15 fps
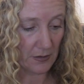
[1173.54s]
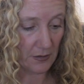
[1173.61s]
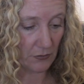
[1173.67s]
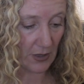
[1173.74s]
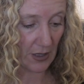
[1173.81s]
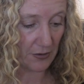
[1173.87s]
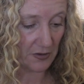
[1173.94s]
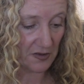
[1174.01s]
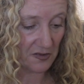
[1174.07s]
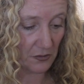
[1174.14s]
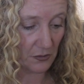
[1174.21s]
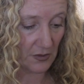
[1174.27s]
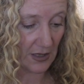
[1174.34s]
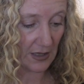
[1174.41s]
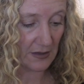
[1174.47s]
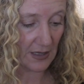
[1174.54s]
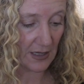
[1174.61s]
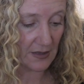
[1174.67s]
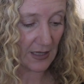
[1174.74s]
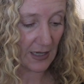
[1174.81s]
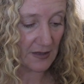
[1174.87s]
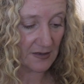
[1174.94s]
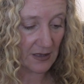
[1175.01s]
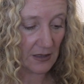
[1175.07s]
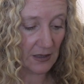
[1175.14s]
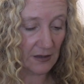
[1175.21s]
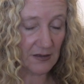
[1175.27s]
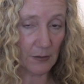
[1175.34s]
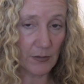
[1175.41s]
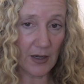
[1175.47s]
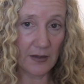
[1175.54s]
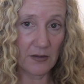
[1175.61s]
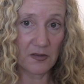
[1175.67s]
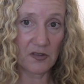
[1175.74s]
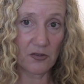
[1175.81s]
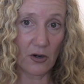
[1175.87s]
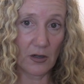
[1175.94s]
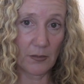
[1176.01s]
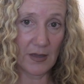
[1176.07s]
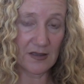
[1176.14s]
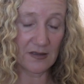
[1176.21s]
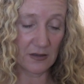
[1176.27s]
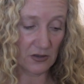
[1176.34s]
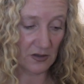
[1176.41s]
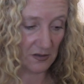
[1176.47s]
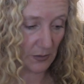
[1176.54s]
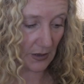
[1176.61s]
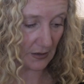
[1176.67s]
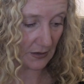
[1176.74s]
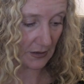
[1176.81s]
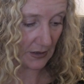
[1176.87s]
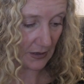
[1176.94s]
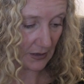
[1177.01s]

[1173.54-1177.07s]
rather soon and sending some kind of strong message as well.